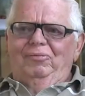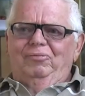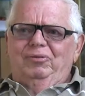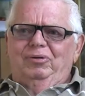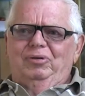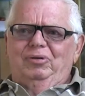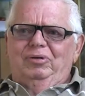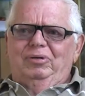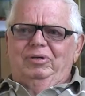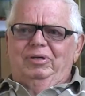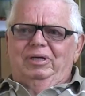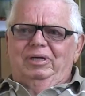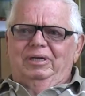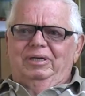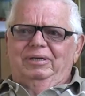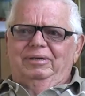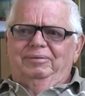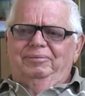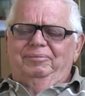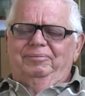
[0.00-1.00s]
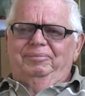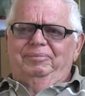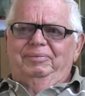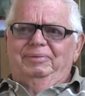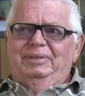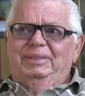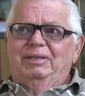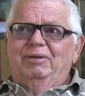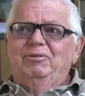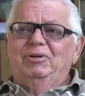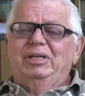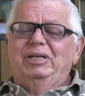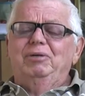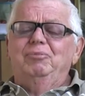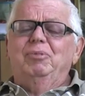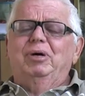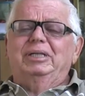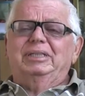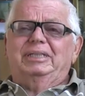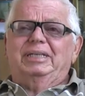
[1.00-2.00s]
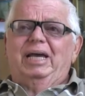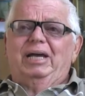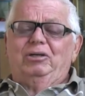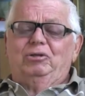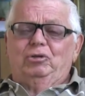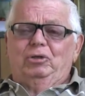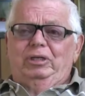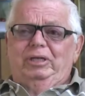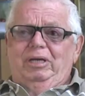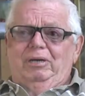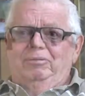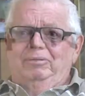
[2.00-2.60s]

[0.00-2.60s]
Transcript: for 17 months actually. I